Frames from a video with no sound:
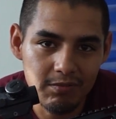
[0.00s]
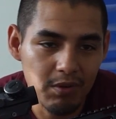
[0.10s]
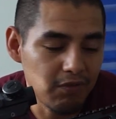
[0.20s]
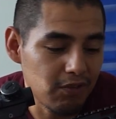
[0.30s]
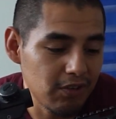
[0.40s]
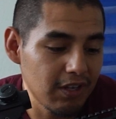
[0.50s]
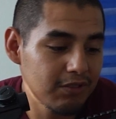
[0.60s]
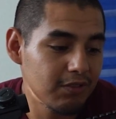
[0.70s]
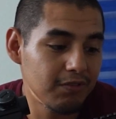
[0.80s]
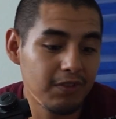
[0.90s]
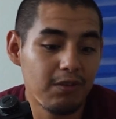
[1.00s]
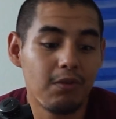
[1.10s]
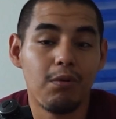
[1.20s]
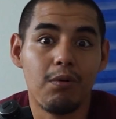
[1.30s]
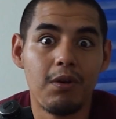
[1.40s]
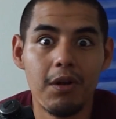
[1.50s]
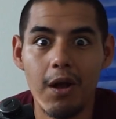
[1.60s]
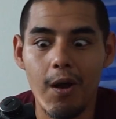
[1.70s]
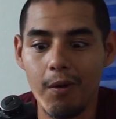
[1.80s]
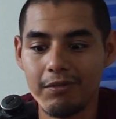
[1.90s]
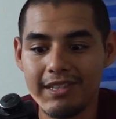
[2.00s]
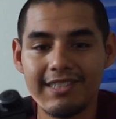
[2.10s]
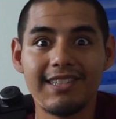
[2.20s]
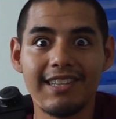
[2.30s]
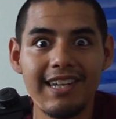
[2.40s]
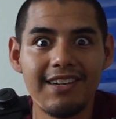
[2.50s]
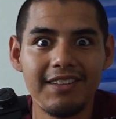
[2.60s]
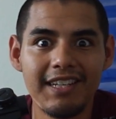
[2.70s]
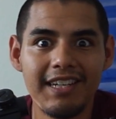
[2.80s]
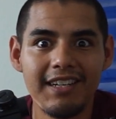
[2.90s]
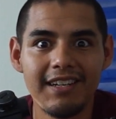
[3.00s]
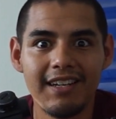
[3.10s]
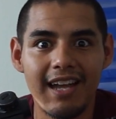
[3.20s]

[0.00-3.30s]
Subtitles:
But for those of you who own these legally